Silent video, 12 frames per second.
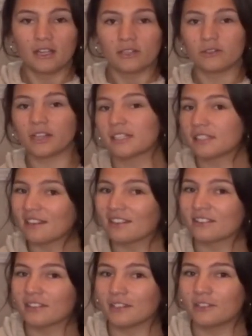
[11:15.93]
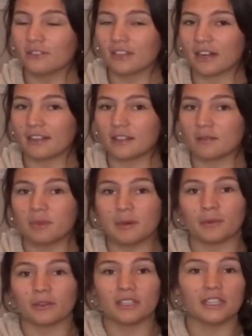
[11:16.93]
So that's another thing too that I think
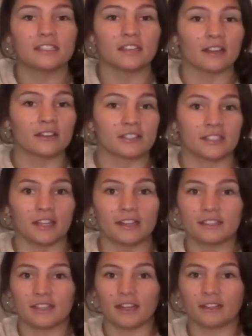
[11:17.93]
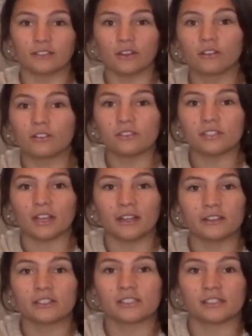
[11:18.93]
people need to understand, is that locals
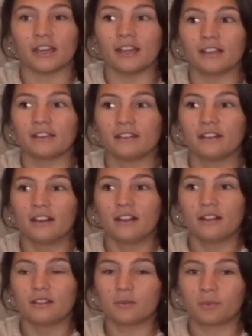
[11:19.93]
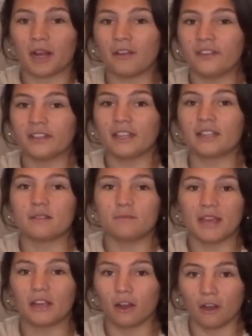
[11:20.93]
understand the profit they can
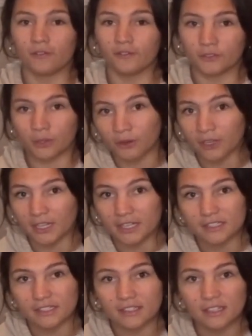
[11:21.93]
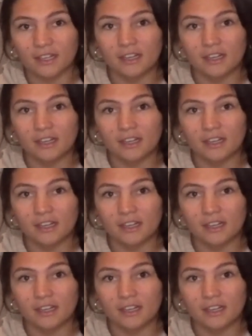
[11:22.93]
make off of tourists.